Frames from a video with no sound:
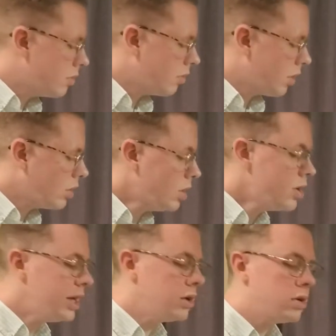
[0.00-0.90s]

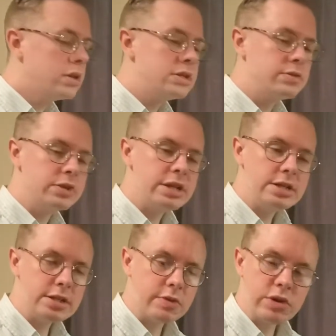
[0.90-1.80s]
Learning in all the different keys
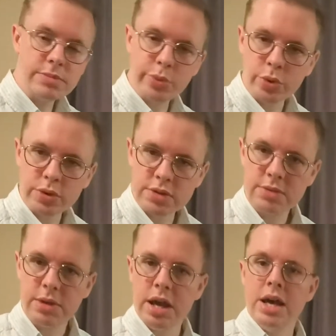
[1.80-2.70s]
is very important.
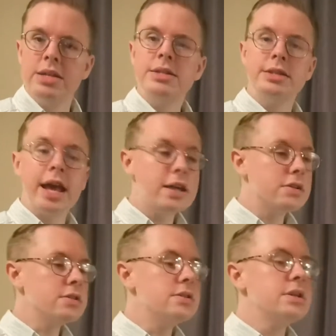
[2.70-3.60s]

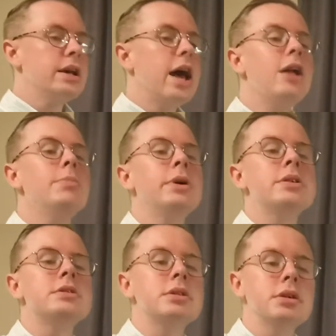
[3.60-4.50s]
Scales help
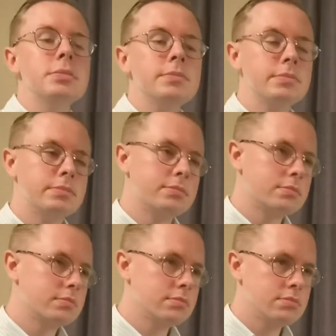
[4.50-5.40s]
us
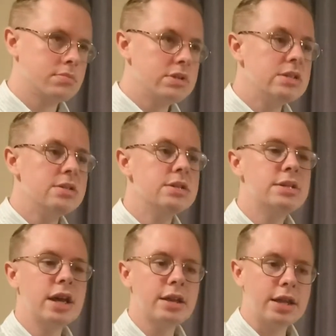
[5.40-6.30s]
build
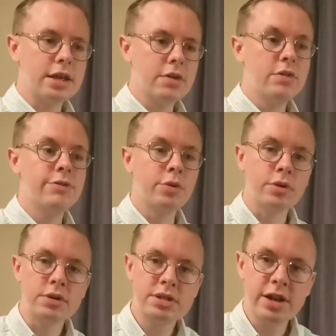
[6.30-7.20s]
technique for
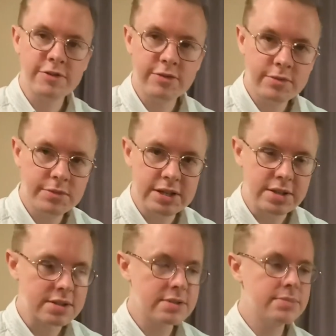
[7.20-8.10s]
tough pieces.